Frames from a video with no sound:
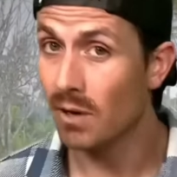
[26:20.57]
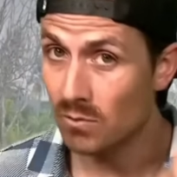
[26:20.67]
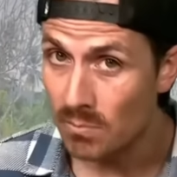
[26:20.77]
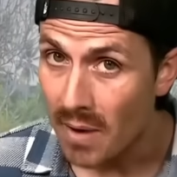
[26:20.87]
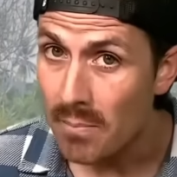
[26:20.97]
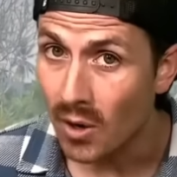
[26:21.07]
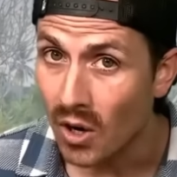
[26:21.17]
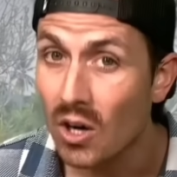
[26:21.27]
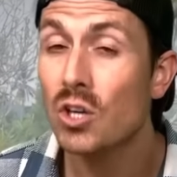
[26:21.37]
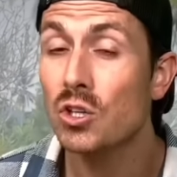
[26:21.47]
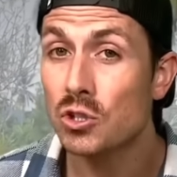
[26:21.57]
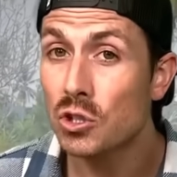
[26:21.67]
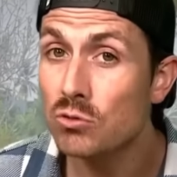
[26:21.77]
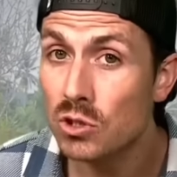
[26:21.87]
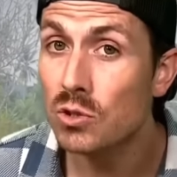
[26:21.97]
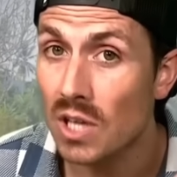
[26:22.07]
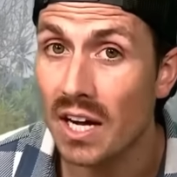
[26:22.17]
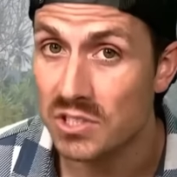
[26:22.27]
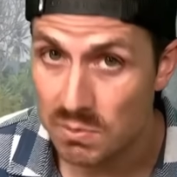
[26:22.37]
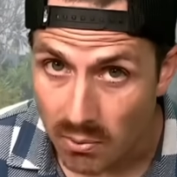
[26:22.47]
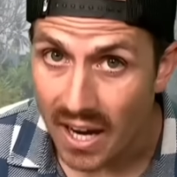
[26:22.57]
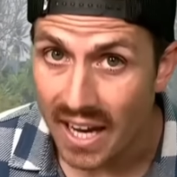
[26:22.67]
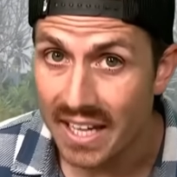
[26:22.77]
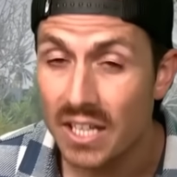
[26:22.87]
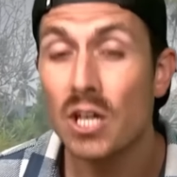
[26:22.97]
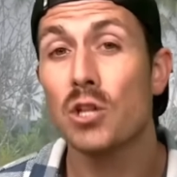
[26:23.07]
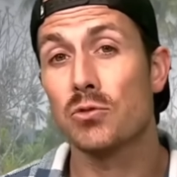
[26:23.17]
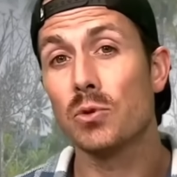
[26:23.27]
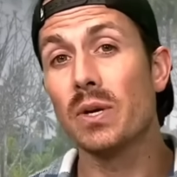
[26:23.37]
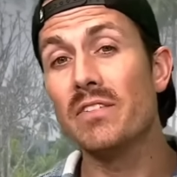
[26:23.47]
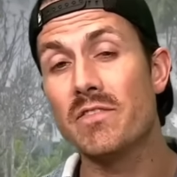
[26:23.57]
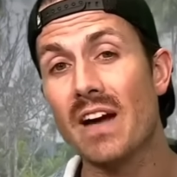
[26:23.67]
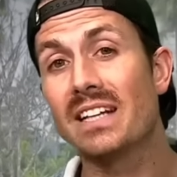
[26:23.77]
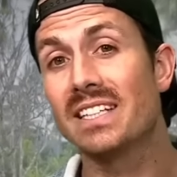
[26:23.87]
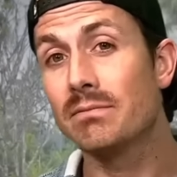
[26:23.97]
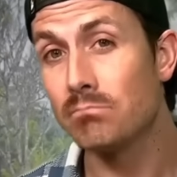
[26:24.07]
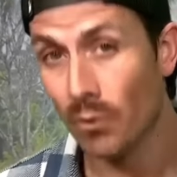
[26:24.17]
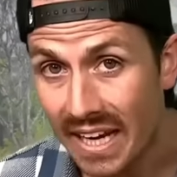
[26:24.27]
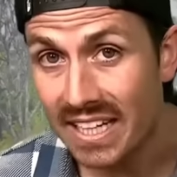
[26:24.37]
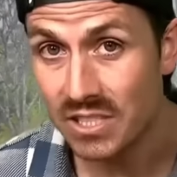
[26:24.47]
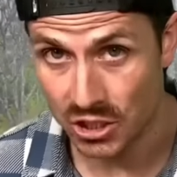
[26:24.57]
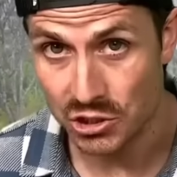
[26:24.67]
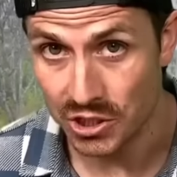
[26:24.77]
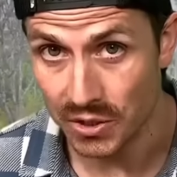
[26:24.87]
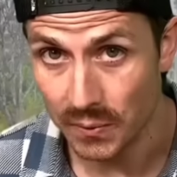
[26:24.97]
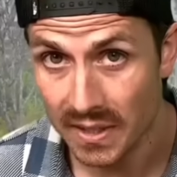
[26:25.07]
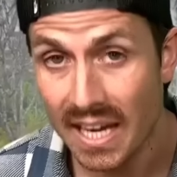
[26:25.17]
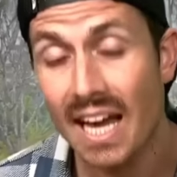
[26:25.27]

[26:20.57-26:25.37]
But remember, Kuru got spread through infected brain tissue.